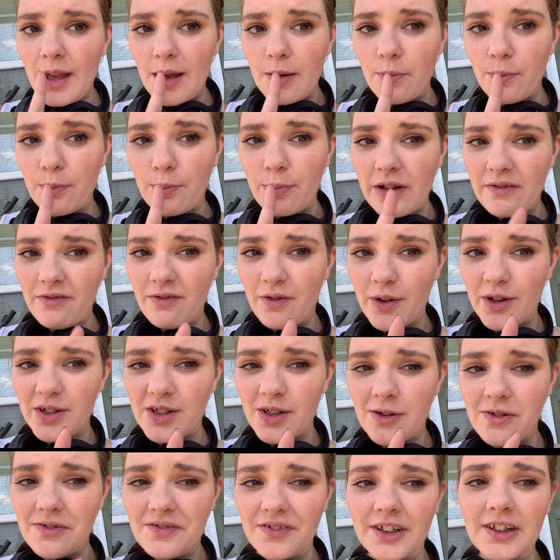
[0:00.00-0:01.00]
before it's
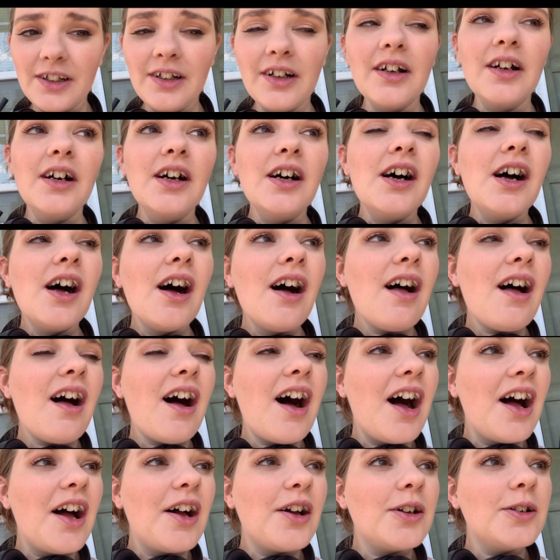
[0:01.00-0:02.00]
over,
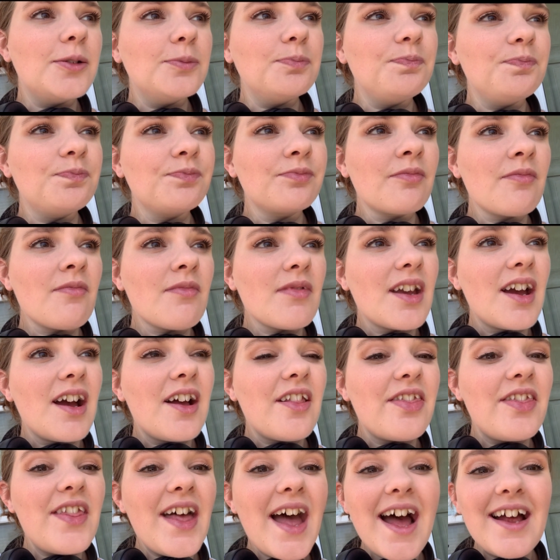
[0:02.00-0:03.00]

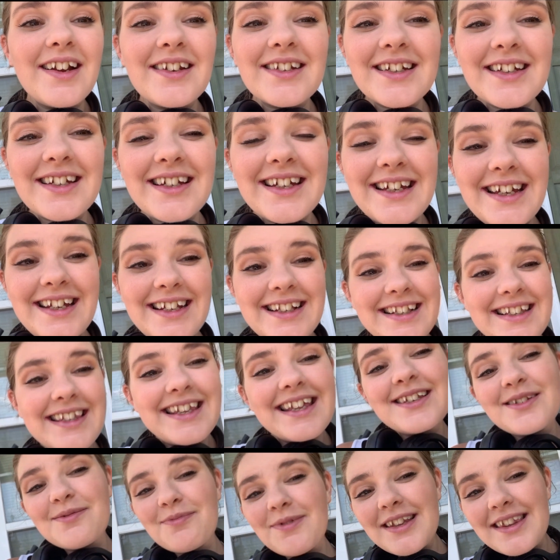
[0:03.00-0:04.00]
that
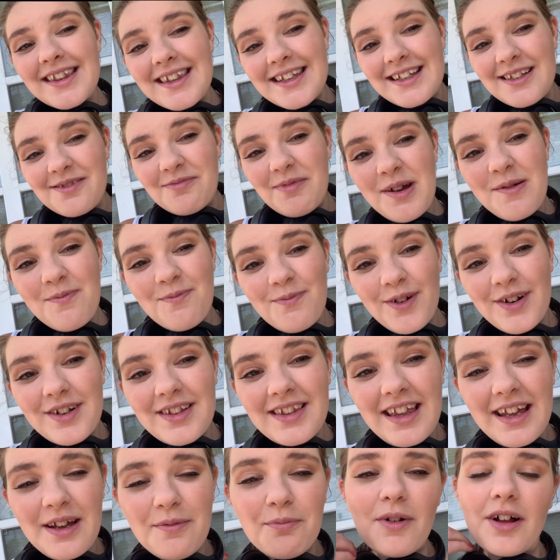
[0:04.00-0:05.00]
this month is my birthday
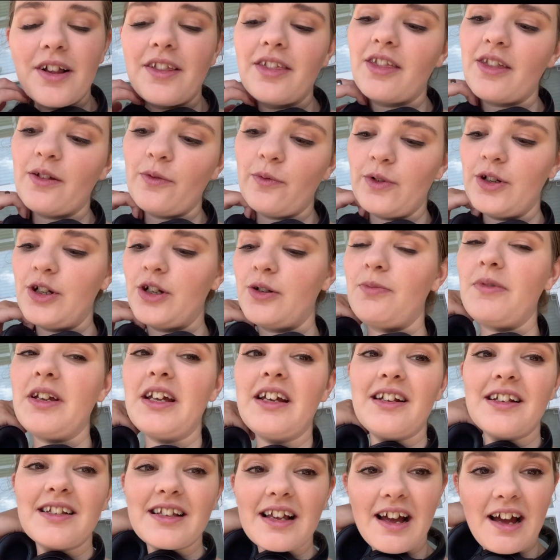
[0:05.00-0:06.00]
month, which means
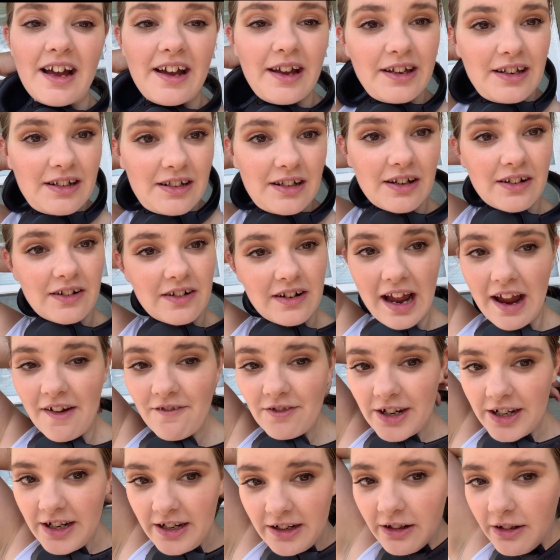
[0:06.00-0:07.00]
every
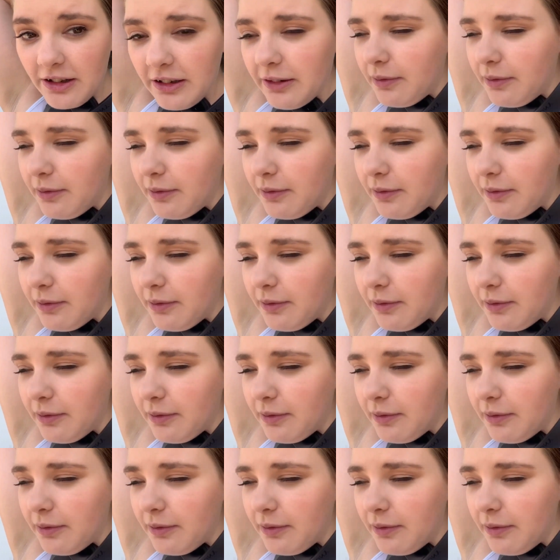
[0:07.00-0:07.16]
year